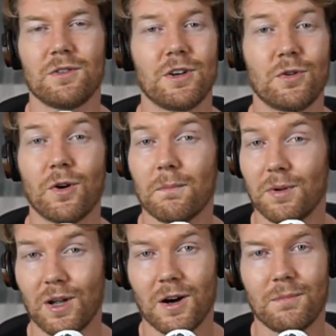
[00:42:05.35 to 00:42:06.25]
You can go on
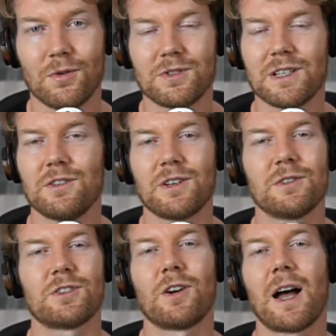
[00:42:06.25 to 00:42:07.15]
blog posts and you can
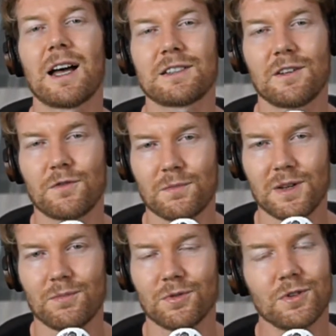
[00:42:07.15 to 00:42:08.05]
start asking for
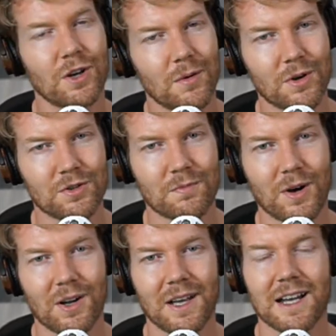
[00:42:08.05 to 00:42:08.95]
people to come on your
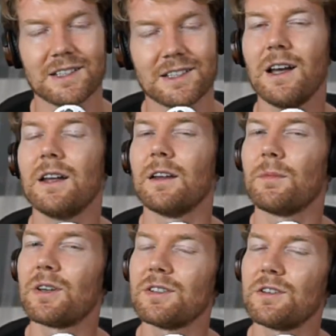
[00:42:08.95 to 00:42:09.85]
podcast. Now,
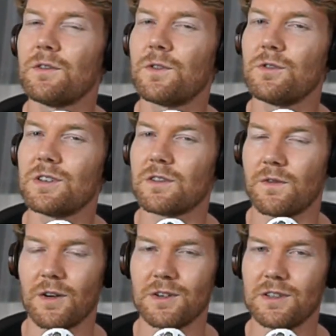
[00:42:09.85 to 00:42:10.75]
because interviews is a
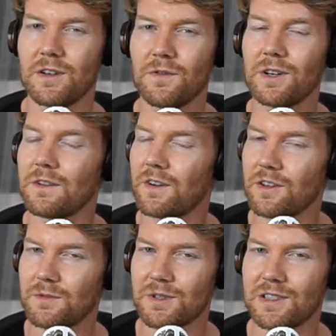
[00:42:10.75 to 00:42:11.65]
very different and
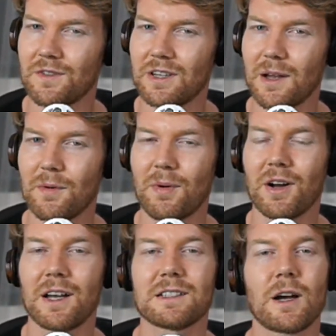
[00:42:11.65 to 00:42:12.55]
very specific type of
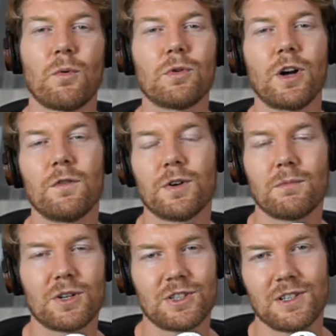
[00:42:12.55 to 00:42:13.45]
podcast, I won't cover it
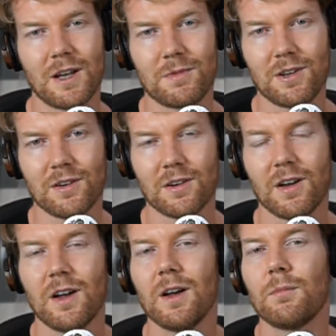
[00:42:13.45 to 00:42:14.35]
much in depth here,
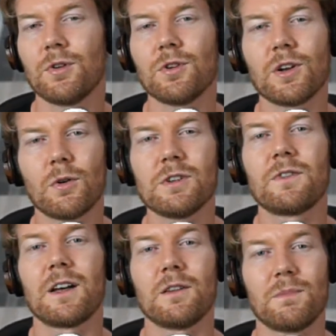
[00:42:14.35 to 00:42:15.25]
but you can always
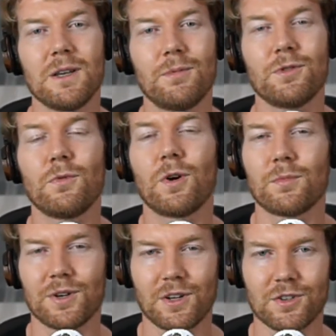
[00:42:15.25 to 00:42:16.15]
find the people you want to
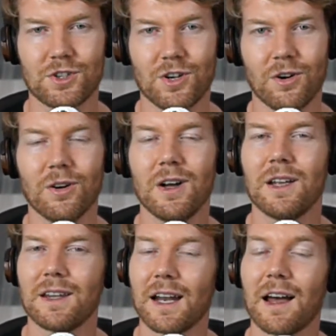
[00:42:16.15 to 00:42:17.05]
bring on the show
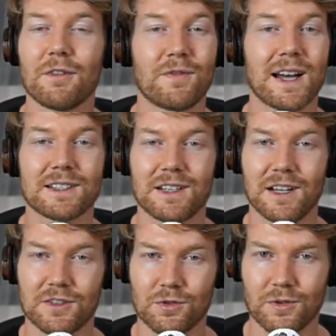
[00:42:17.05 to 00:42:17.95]
that have a
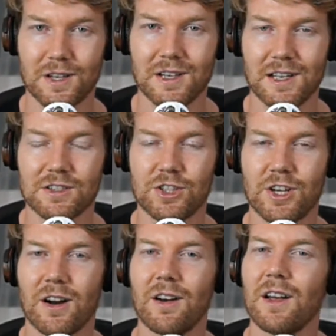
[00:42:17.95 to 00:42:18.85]
fascinating story that they can
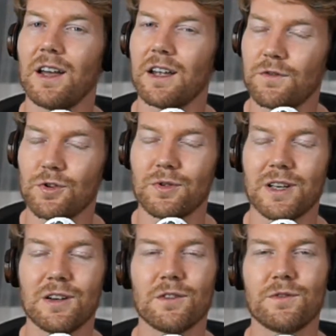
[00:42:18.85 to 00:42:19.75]
share. And if you're doing
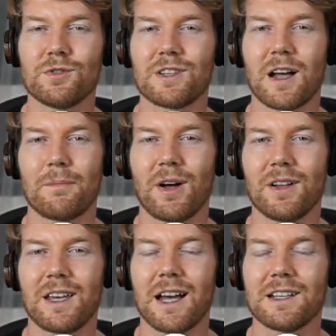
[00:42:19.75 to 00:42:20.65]
interview style
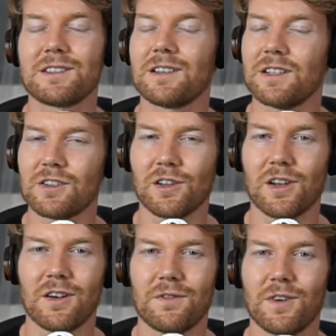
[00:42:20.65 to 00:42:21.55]
podcasts, it's a
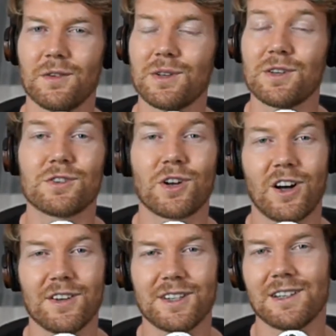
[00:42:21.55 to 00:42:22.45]
lot of fun because the
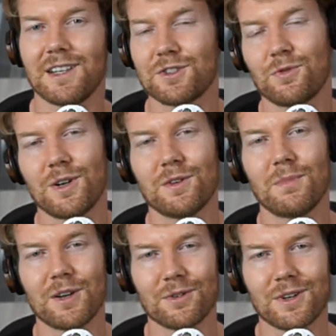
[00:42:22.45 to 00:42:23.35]
content gets created
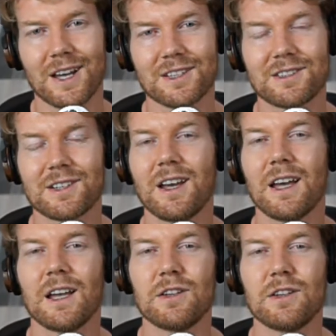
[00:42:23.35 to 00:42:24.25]
by your guests
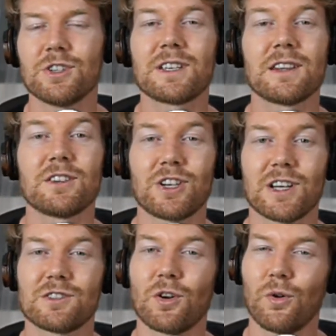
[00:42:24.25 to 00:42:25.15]
and you just get the
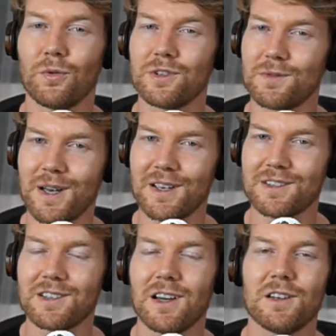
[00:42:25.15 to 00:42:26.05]
chance to hold the
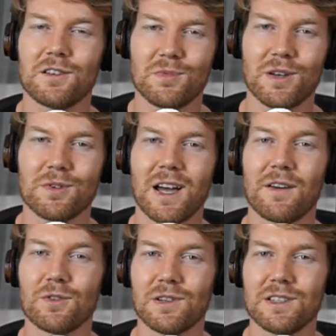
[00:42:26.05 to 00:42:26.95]
space to be able to
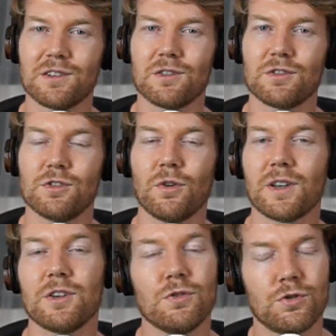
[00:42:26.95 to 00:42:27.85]
have your listeners know
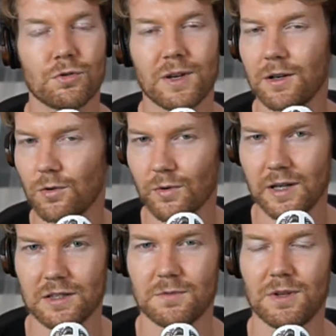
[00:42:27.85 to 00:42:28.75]
that you create a great
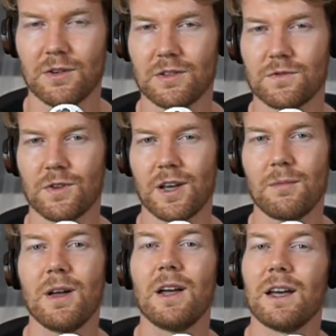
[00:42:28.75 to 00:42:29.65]
experience for
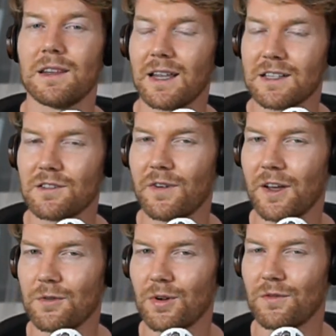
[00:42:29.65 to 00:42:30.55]
them. And that's the
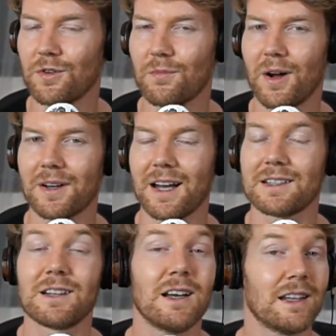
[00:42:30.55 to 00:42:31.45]
value you bring for your
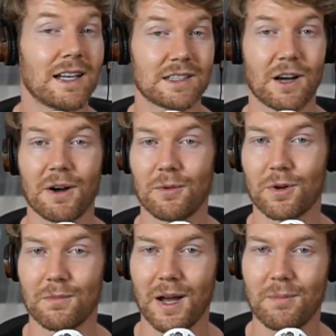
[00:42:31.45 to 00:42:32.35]
podcast. That's how I
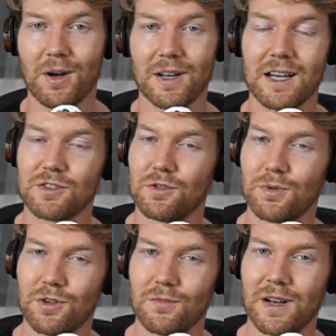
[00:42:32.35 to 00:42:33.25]
run my podcast,
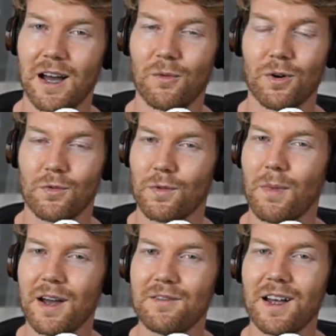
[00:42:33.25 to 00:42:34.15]
Superhuman at Work with
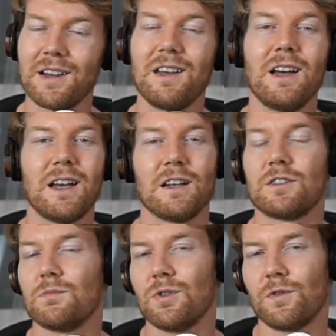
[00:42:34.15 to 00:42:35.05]
Mind Valley, and it's
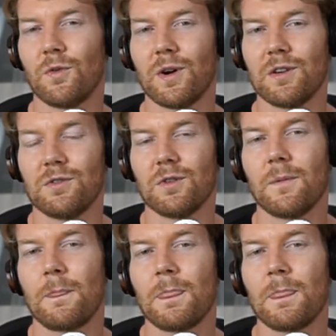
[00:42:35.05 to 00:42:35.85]
a beautiful way to do it.